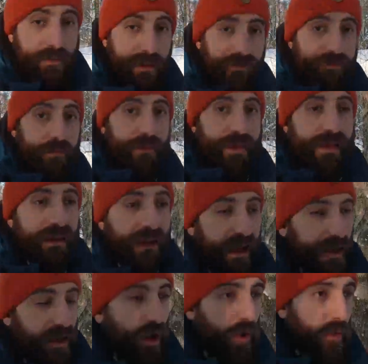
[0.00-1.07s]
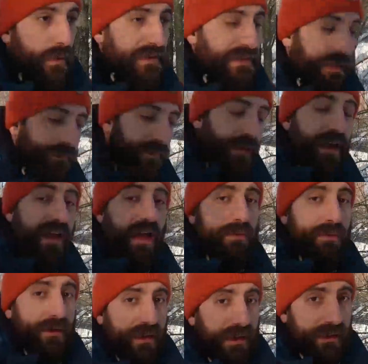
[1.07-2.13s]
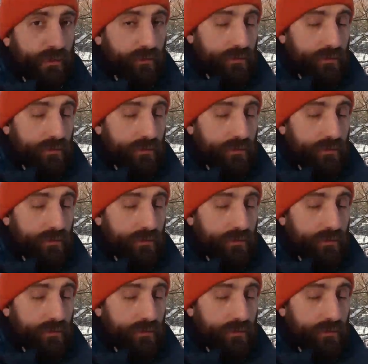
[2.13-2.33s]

But for me, I always keep everything in